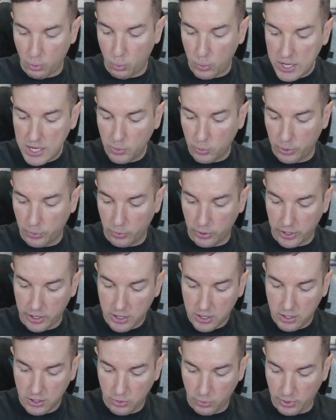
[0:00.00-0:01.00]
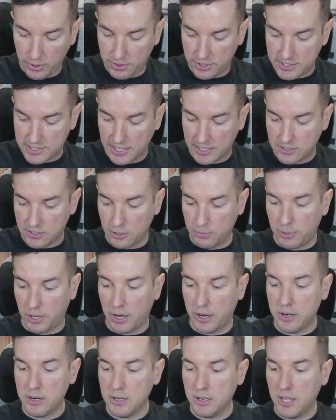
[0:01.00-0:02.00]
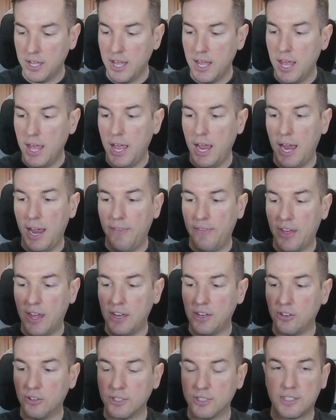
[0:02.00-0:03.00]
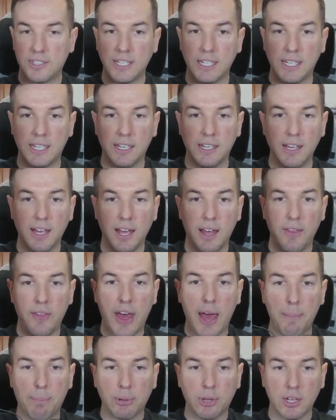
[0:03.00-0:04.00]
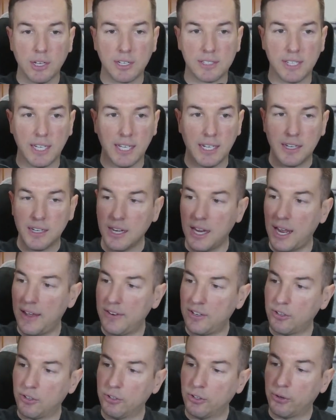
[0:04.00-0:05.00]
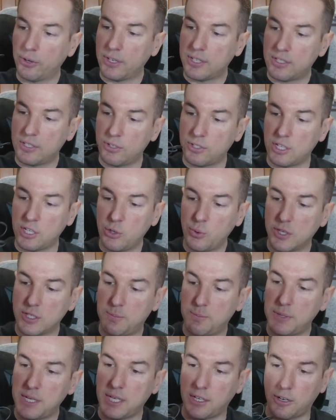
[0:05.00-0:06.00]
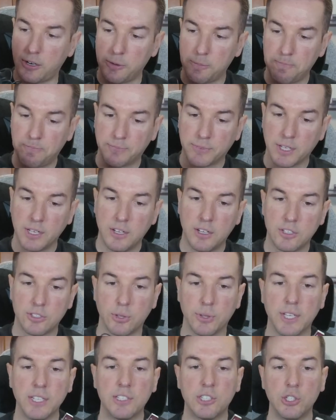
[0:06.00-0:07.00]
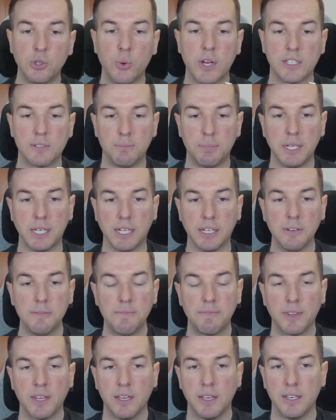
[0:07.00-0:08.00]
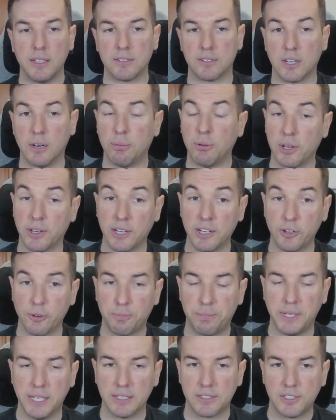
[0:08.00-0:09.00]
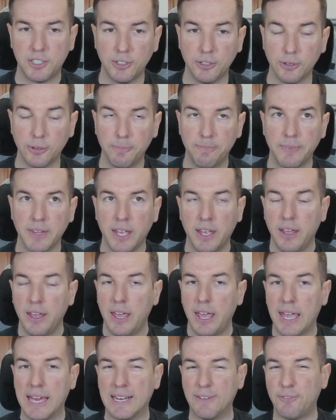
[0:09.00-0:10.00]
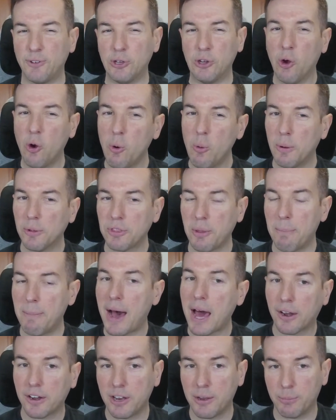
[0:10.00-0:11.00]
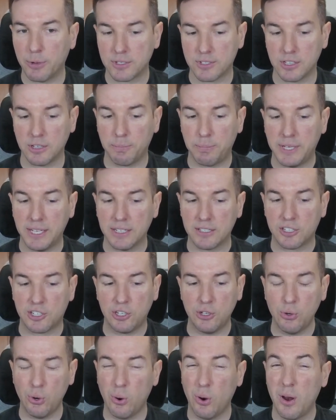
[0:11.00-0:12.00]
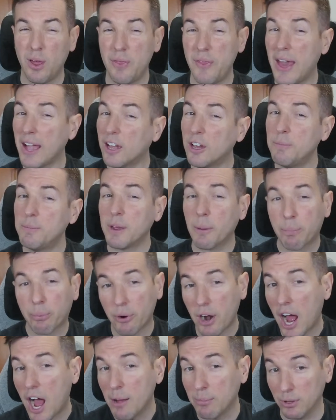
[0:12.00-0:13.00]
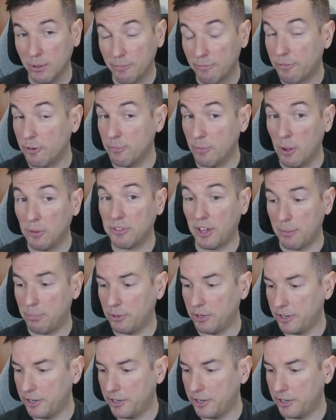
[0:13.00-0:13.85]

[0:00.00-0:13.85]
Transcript: would work with the sensor bar. And then you'll see that plugs in, and you'll notice there's a USB here. So this USB is going to plug into your PS2. And if you know about the model numbers of the PS2, that could be a problem for multiplayer.